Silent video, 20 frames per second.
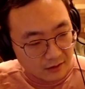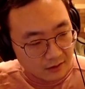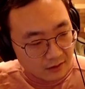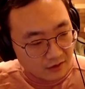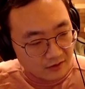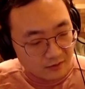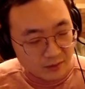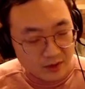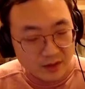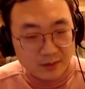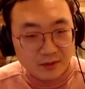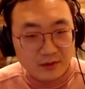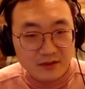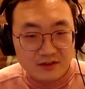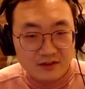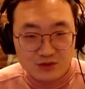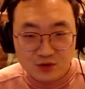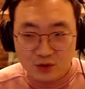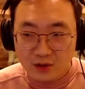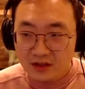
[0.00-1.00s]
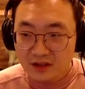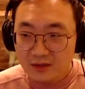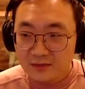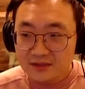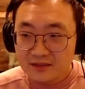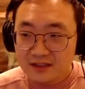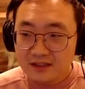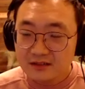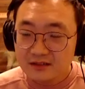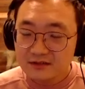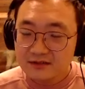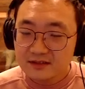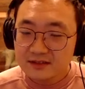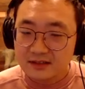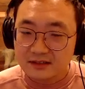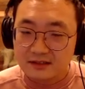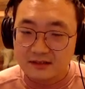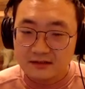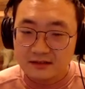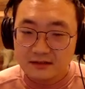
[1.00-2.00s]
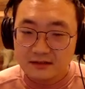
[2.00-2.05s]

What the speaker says: people enjoy themselves and